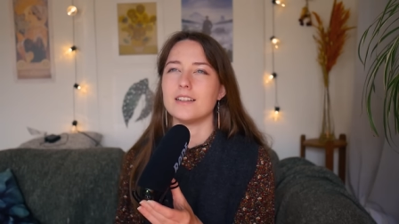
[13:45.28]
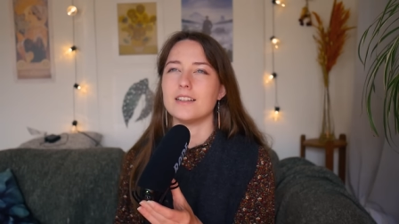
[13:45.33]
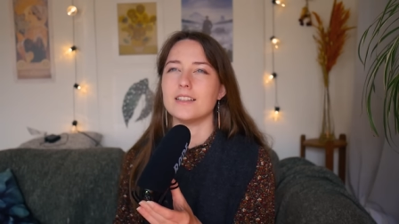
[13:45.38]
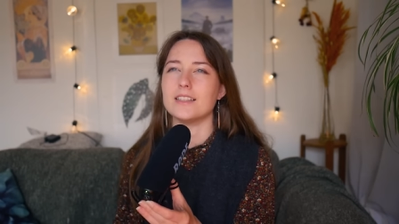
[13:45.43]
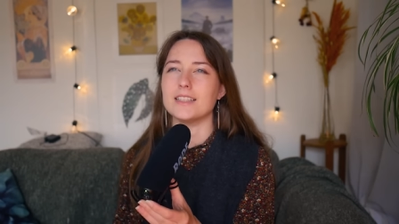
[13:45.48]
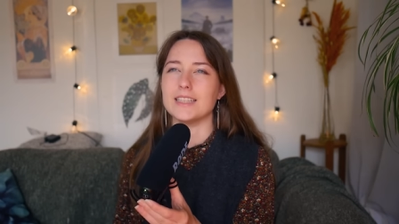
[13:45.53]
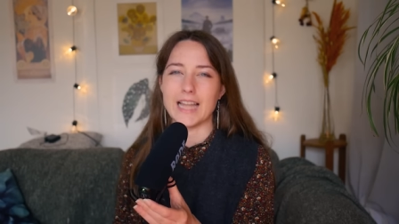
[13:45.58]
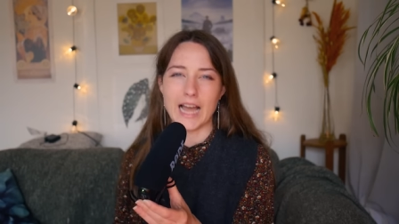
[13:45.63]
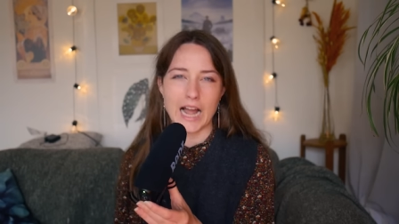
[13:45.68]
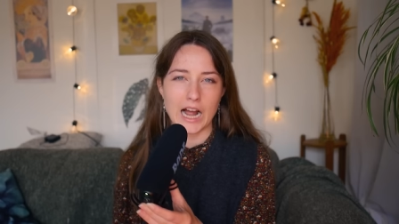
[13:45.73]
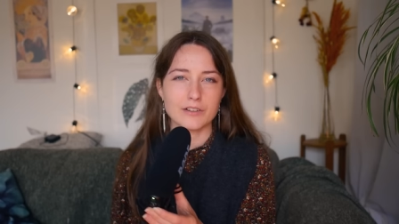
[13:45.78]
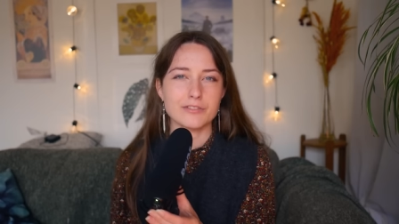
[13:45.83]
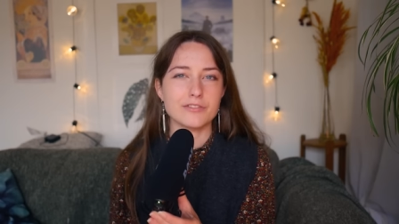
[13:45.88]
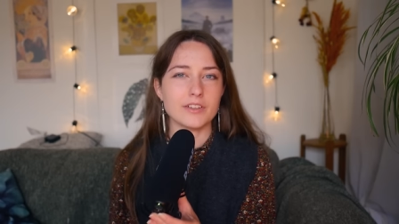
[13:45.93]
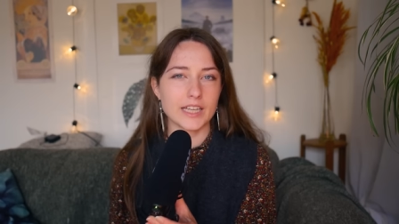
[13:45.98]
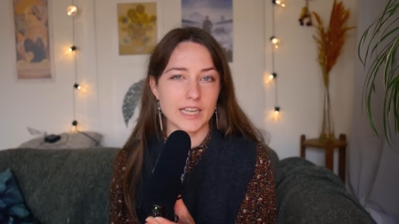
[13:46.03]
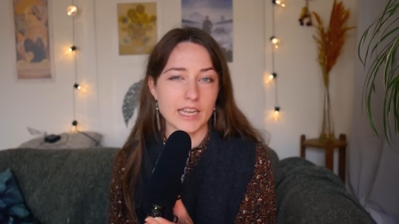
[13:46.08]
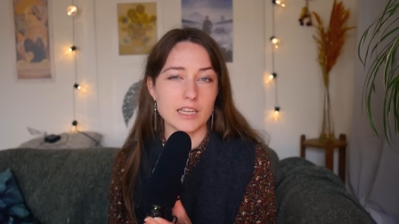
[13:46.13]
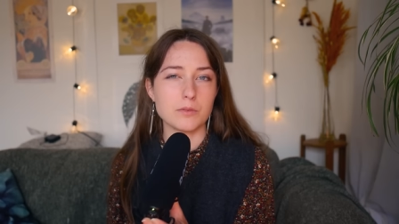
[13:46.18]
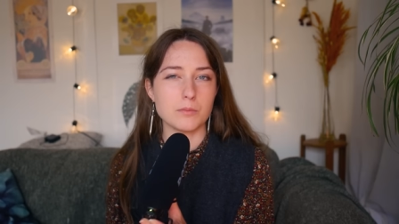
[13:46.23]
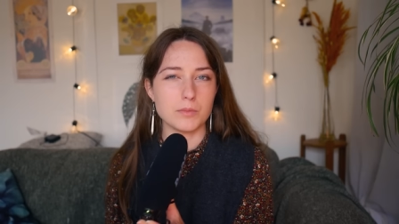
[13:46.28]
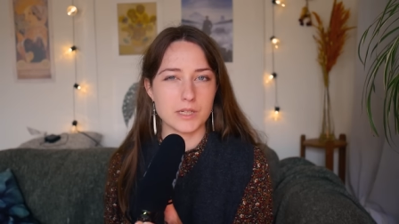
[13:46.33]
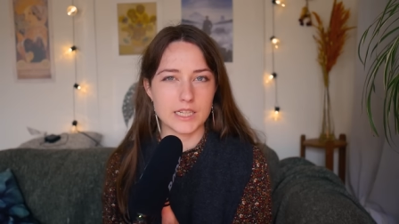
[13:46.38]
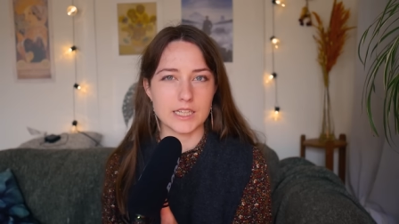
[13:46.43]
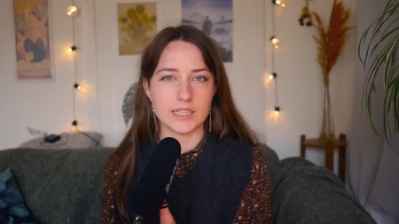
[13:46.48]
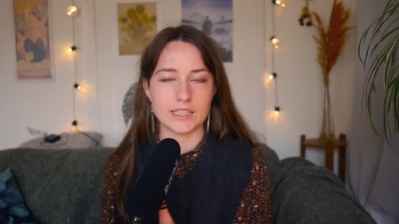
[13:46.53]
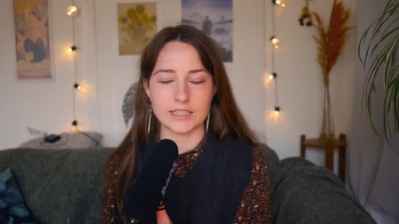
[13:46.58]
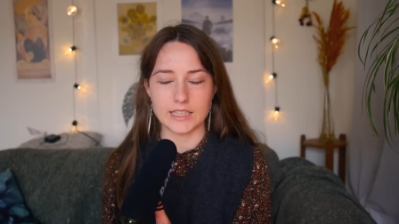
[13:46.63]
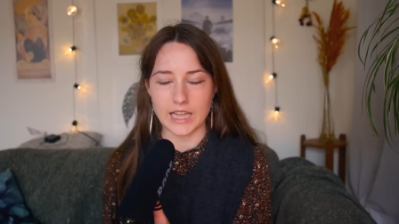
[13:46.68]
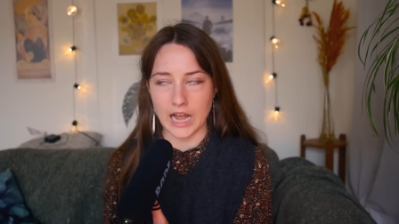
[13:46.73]
laughing and
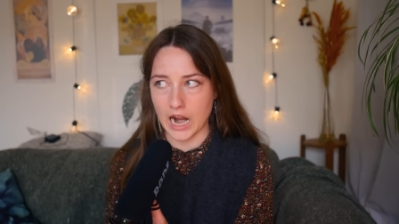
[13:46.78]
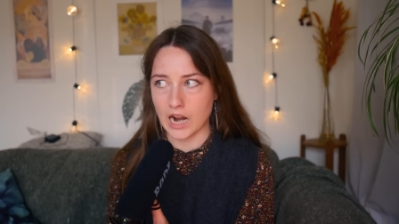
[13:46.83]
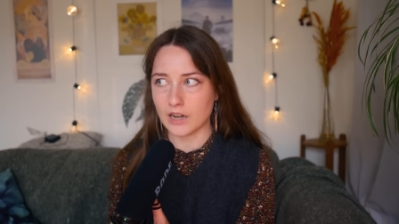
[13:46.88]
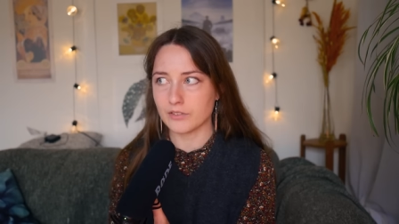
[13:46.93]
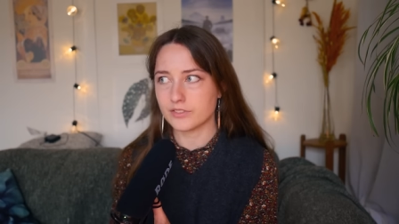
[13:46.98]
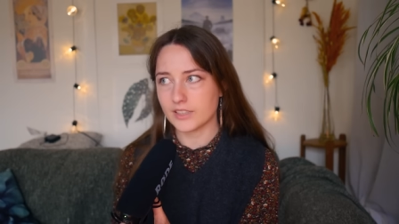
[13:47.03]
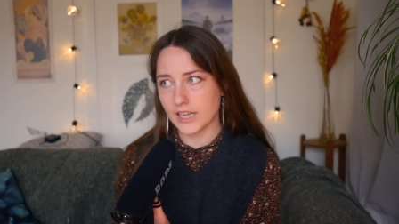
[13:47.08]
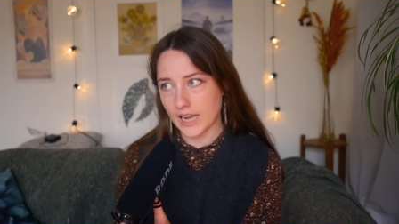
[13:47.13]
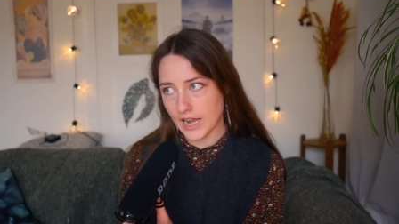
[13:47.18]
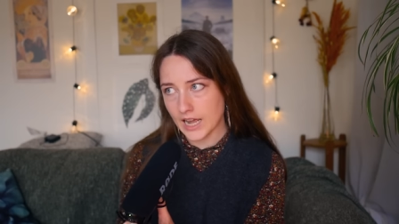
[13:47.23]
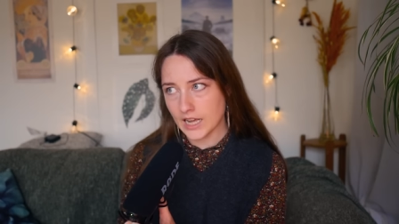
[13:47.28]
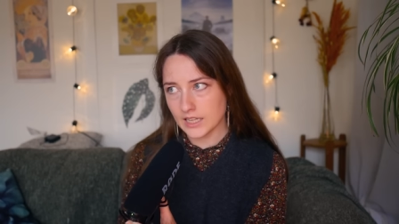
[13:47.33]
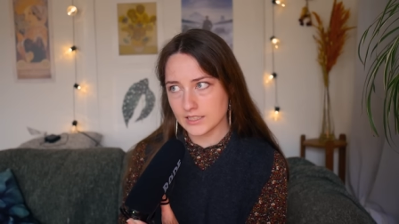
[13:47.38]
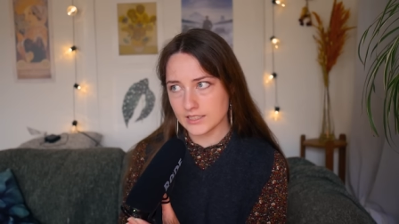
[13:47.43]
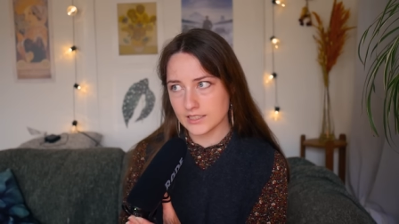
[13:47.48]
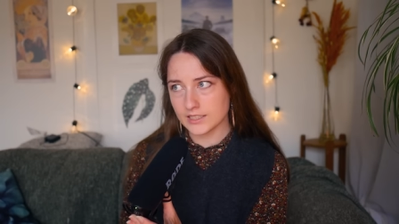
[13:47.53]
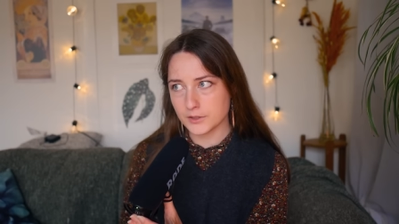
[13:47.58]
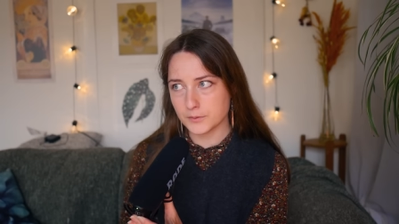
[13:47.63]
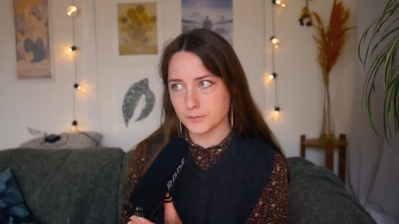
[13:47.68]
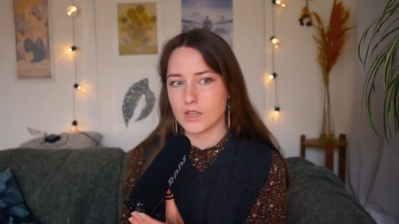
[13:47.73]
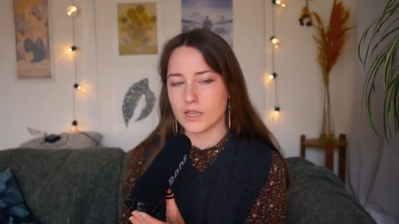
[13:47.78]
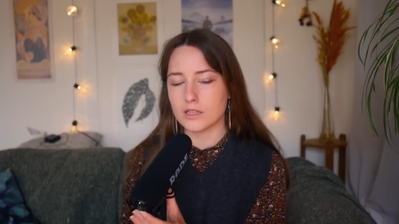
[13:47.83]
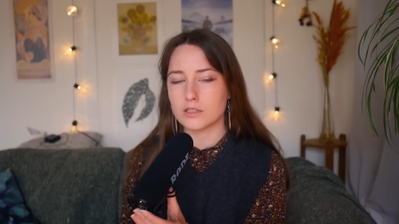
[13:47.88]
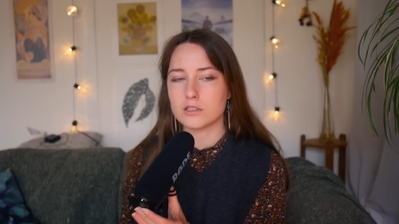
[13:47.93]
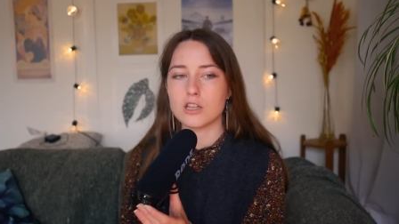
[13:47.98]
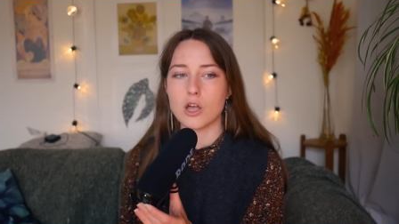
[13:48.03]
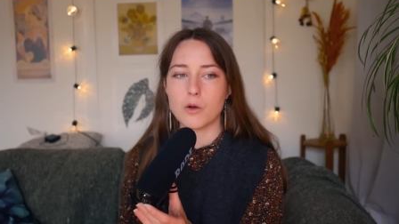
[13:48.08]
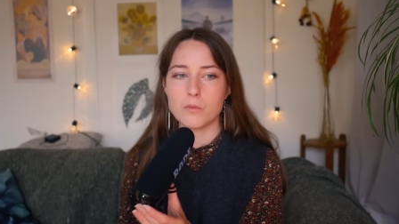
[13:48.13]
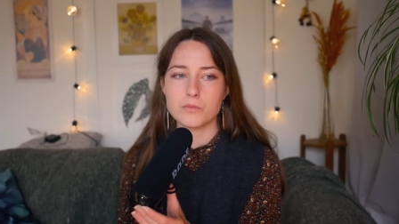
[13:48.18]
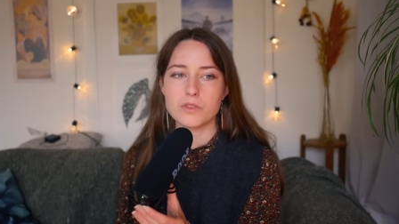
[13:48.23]
being laughed at is
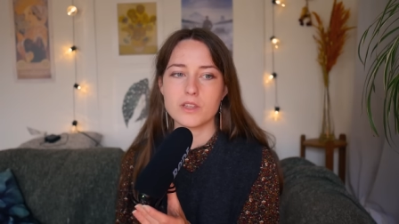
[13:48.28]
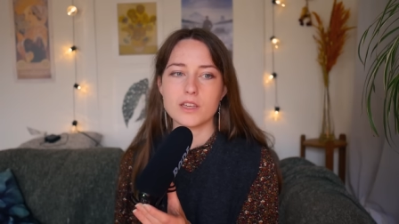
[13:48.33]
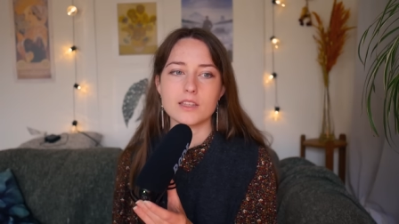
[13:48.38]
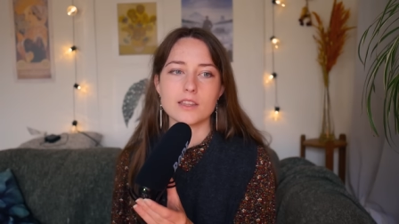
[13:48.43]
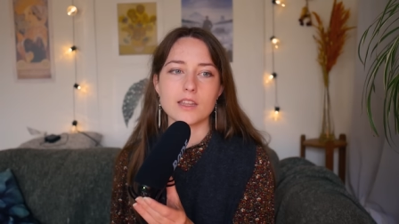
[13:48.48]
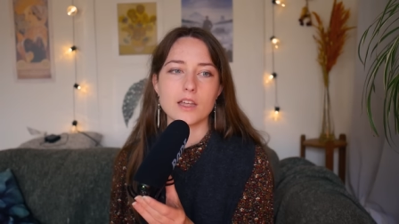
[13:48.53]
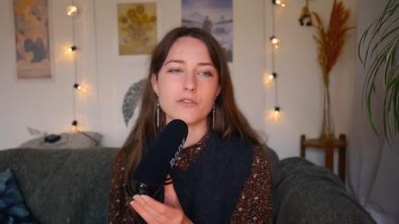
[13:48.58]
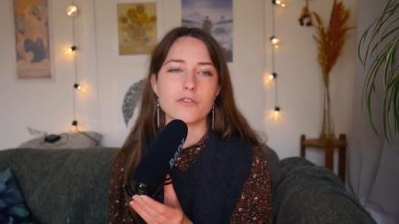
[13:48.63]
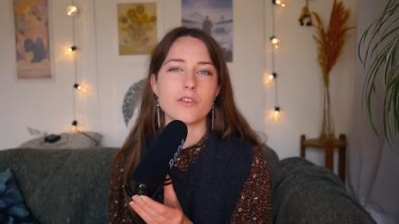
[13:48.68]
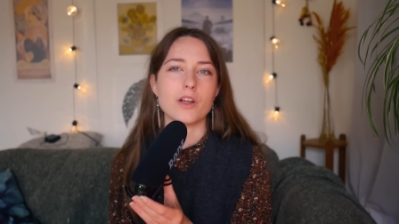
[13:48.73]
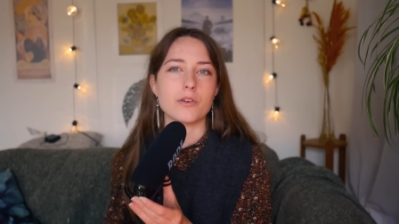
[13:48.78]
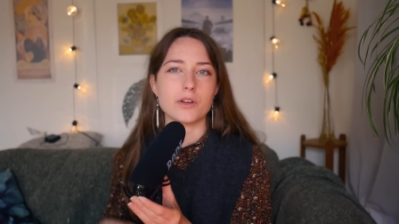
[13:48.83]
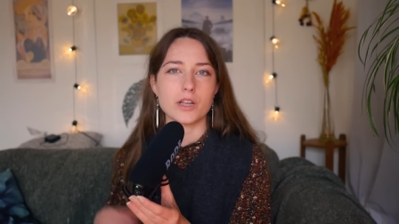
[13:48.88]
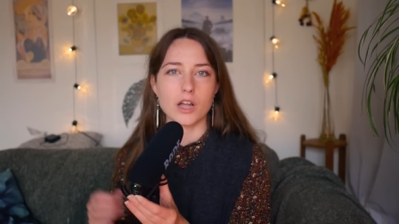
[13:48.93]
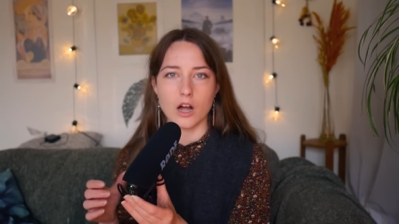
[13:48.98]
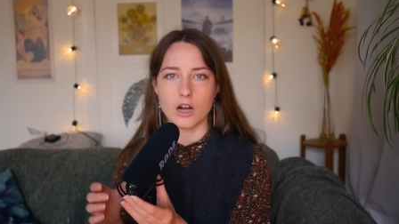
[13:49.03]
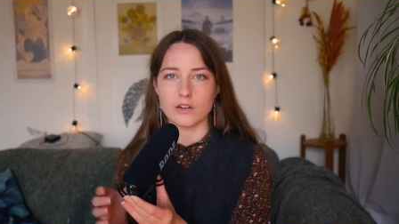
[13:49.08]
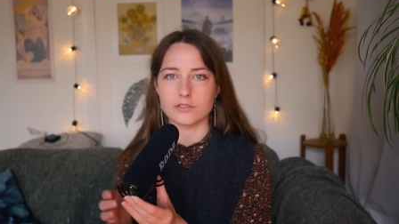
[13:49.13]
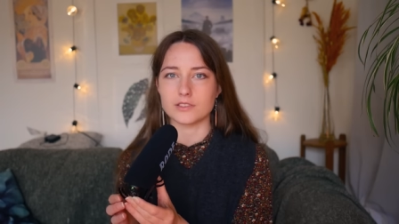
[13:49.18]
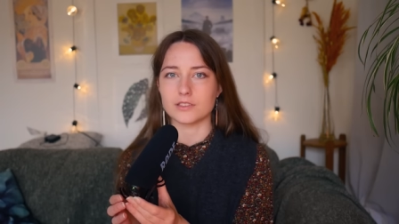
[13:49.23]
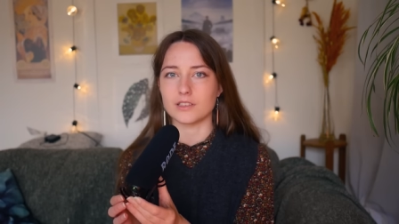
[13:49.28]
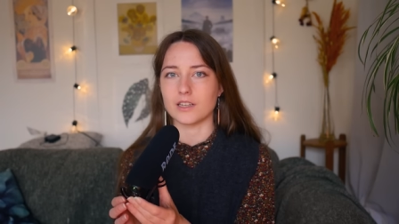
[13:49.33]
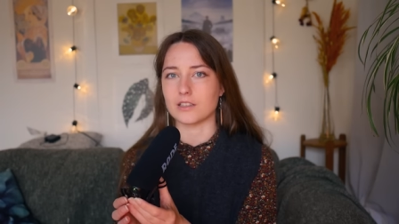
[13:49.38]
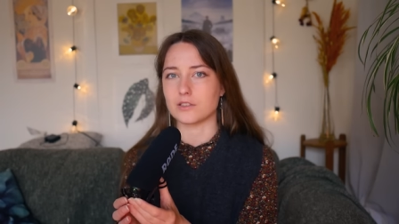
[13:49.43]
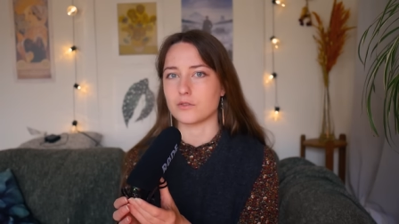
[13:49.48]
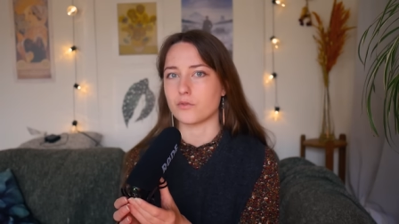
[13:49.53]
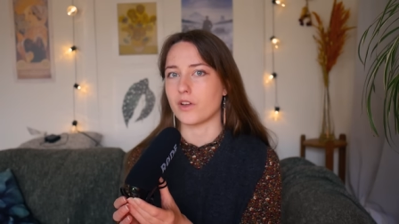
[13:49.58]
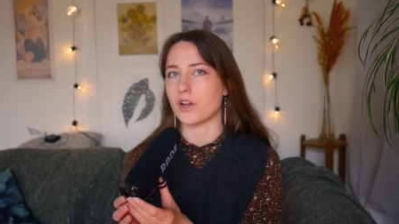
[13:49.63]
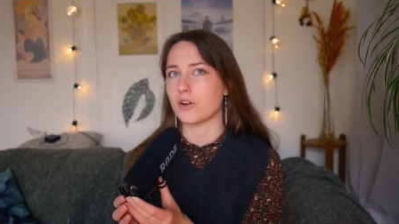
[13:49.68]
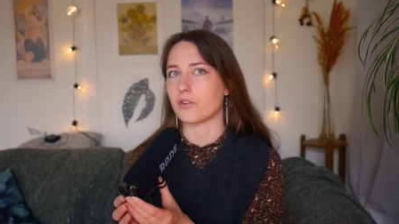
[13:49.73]
something that very often
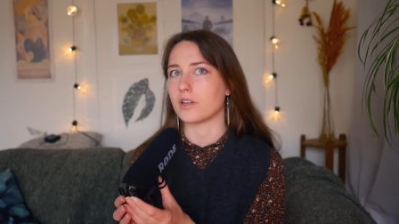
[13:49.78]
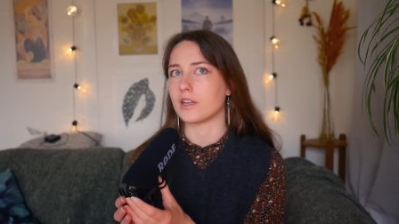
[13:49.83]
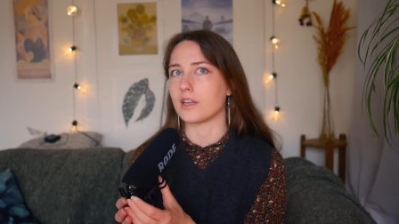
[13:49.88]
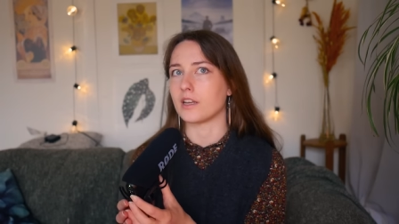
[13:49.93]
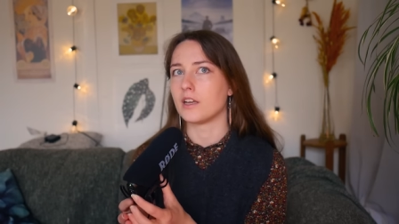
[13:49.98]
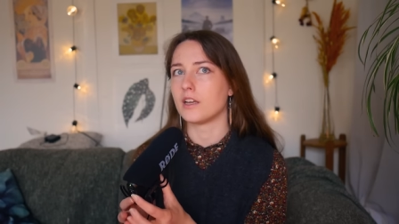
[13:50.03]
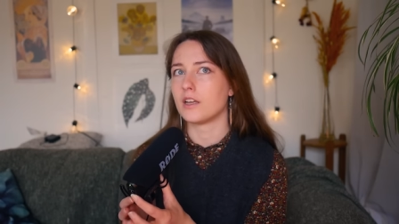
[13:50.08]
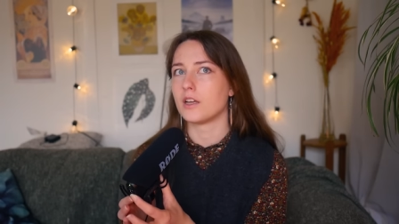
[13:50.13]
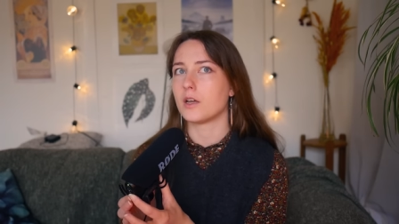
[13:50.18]
has very